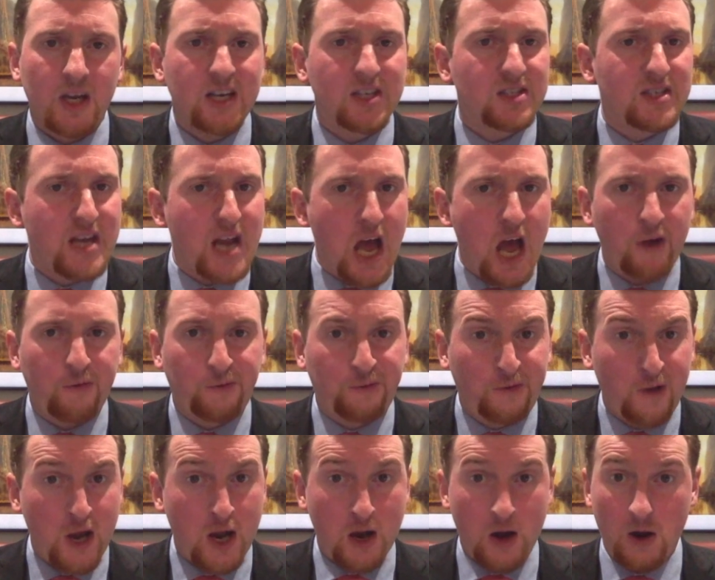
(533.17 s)
It is not
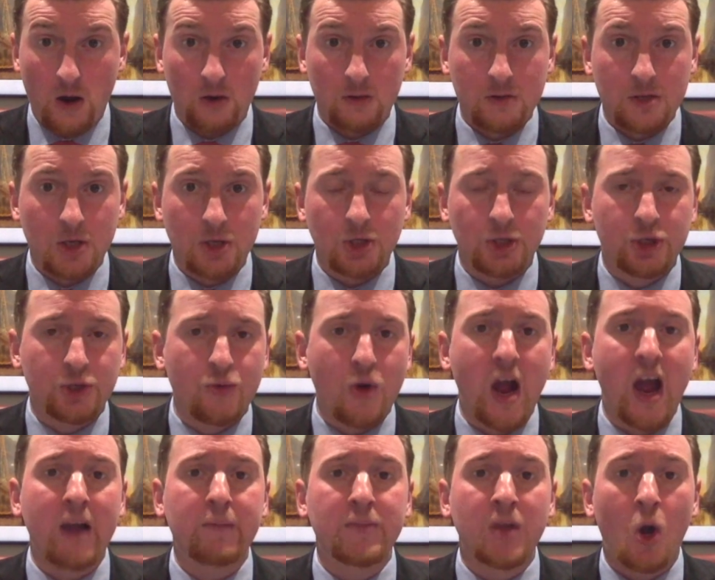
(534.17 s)
fair to
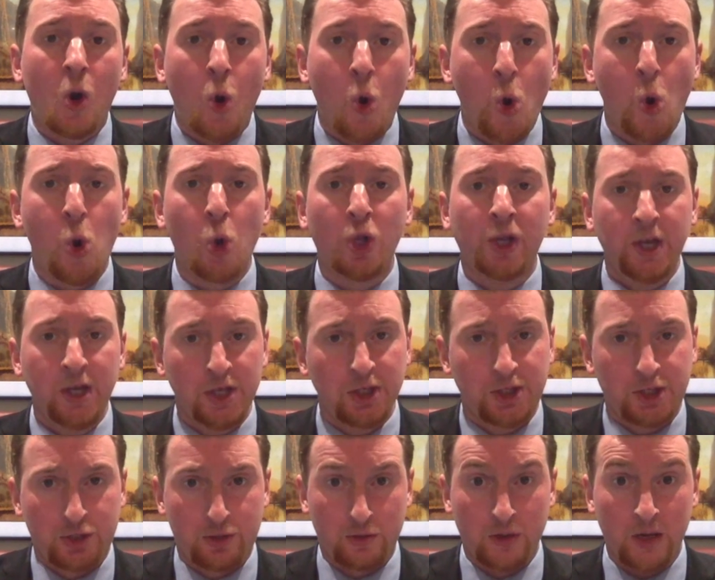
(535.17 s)
describe the whole
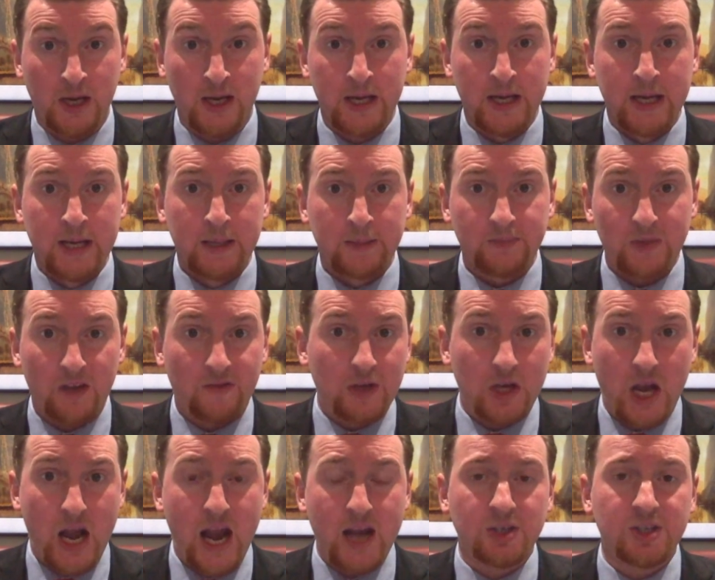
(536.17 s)
history of the
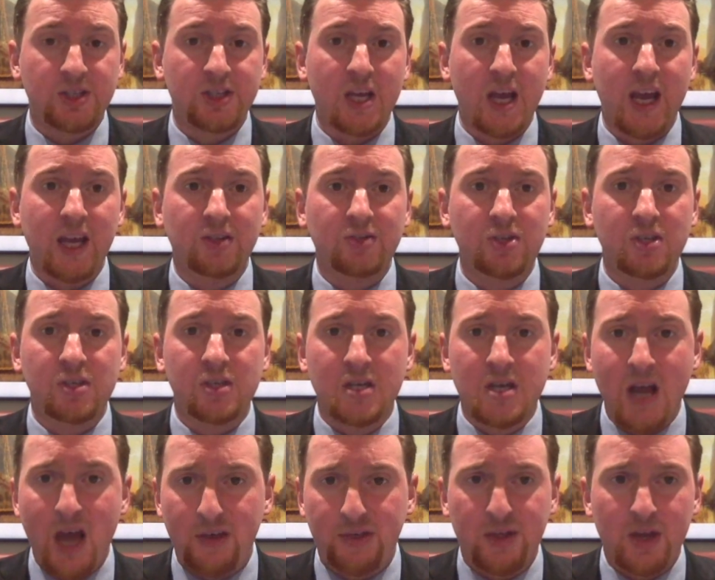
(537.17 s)
United States as
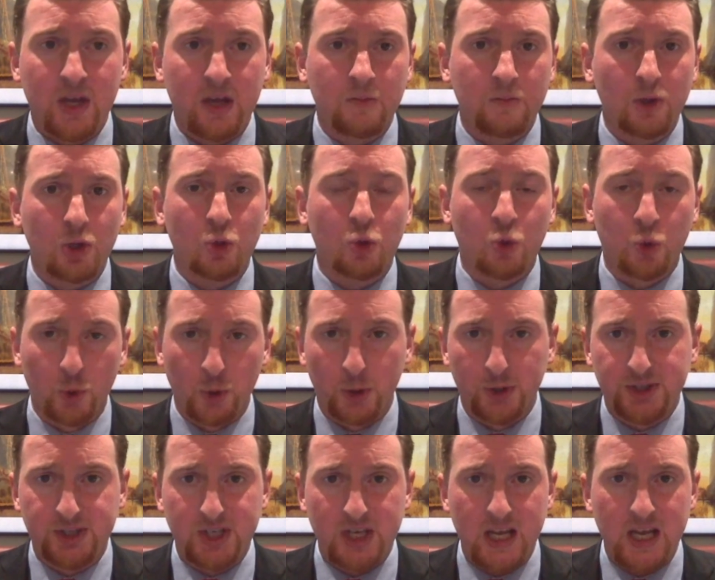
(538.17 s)
nothing but
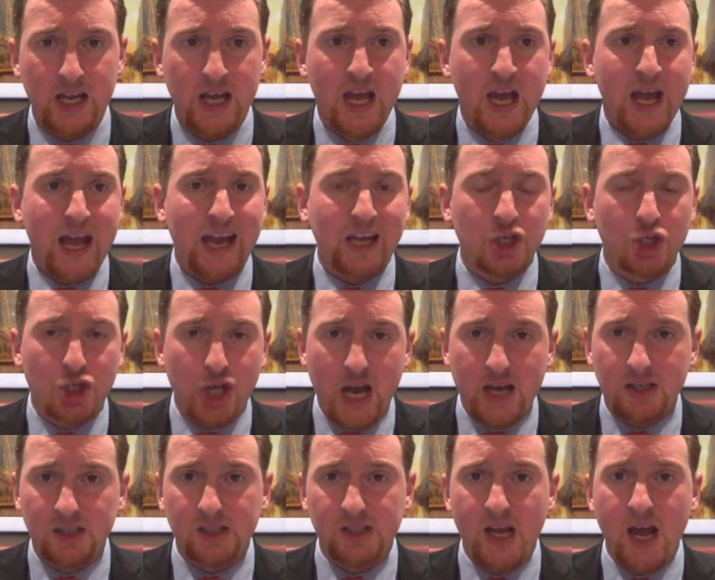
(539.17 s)
cruelty and
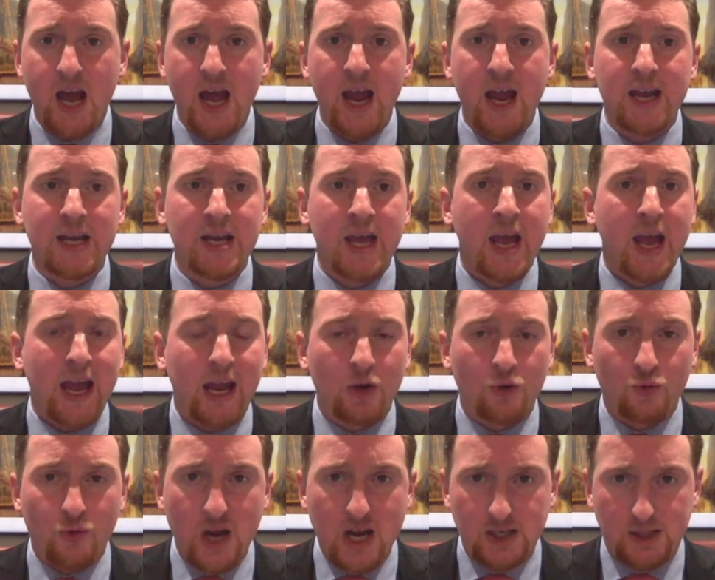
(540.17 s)
genocide and
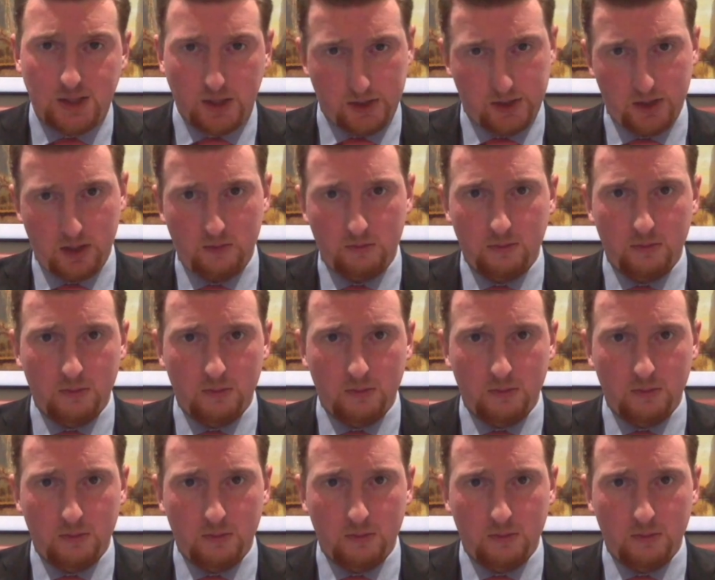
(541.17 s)
racism.